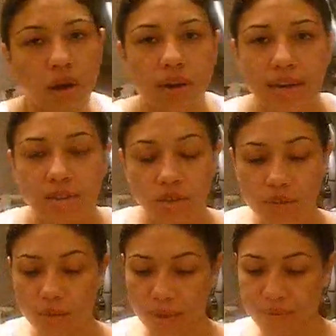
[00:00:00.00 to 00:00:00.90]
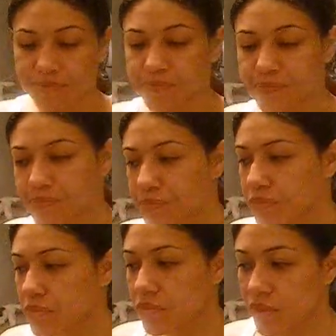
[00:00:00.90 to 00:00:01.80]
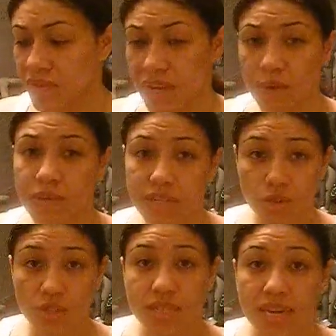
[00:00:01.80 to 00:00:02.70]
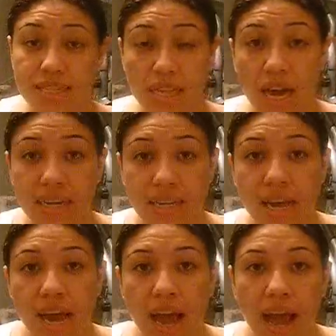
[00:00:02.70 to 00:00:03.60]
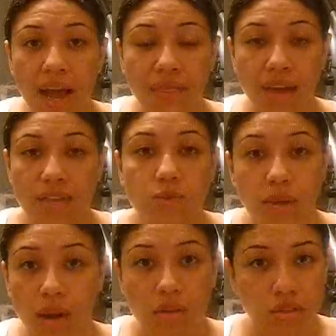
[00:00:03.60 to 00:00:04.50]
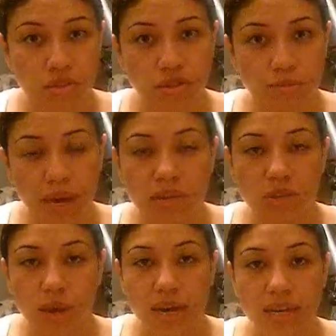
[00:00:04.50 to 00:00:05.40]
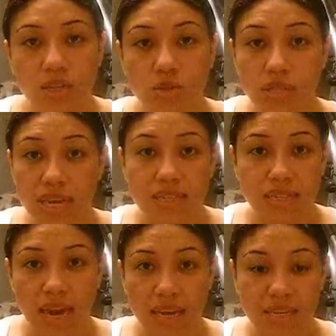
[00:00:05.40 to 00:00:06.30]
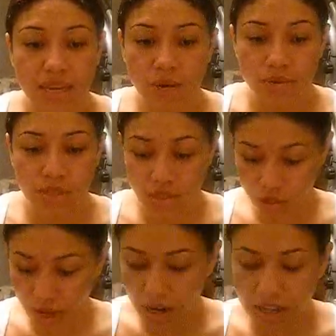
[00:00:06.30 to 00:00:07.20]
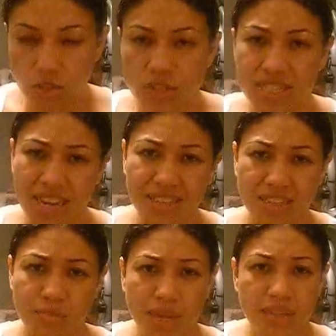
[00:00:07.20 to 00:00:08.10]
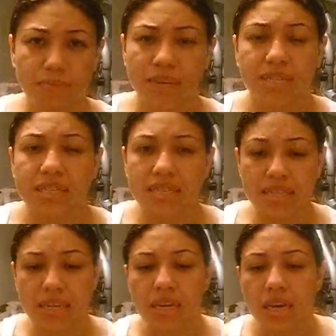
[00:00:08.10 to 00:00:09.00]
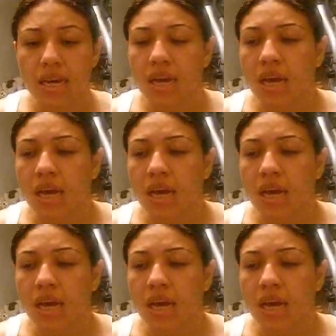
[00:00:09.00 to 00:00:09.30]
Okay, so anyway. Then I went into a size 9. And that's when I lost the 30 pounds. So I got into a size 9 and I lost 3 sizes basically.